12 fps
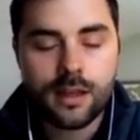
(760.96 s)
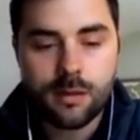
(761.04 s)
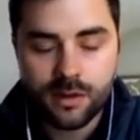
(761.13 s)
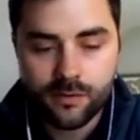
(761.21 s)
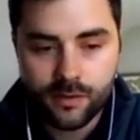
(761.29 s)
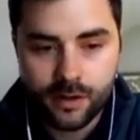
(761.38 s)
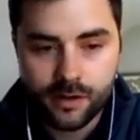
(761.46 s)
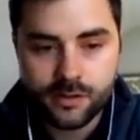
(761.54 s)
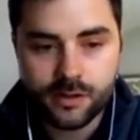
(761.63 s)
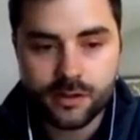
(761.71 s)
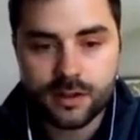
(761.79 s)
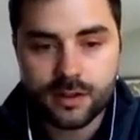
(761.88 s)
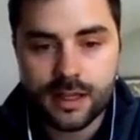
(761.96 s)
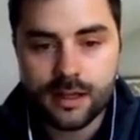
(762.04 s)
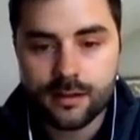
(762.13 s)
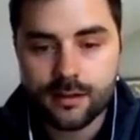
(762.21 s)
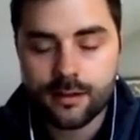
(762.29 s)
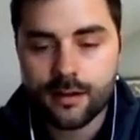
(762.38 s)
keeping the front of your drill
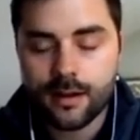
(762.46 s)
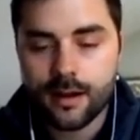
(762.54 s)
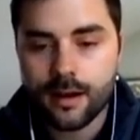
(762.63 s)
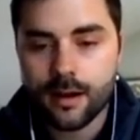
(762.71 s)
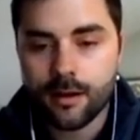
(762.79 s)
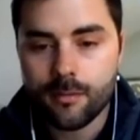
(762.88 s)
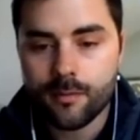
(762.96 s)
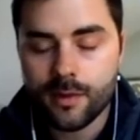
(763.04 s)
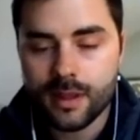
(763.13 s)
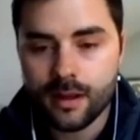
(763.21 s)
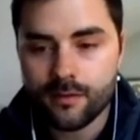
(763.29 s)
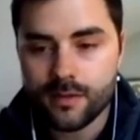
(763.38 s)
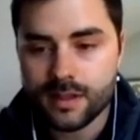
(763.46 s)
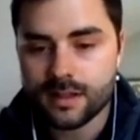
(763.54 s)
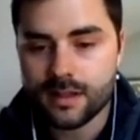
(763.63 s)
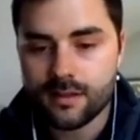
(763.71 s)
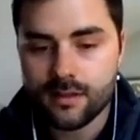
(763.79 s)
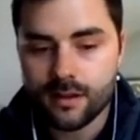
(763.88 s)
clean, and
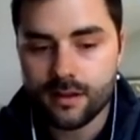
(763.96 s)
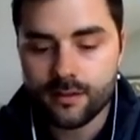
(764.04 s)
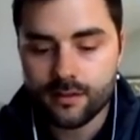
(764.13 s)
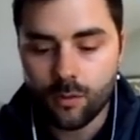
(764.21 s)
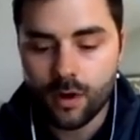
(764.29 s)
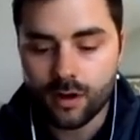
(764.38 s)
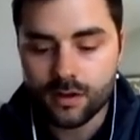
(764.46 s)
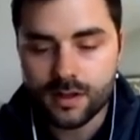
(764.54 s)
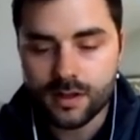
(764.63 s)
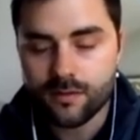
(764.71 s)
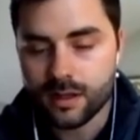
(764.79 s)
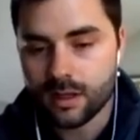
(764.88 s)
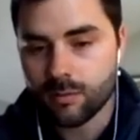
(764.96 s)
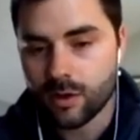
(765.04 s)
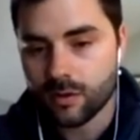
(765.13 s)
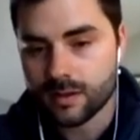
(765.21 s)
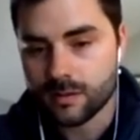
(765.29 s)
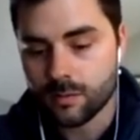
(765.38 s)
obviously the water softening
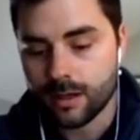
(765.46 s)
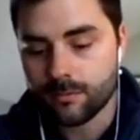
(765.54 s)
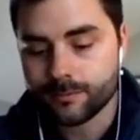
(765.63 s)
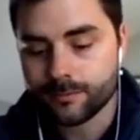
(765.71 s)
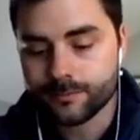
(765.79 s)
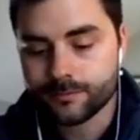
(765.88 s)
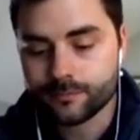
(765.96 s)
component as well.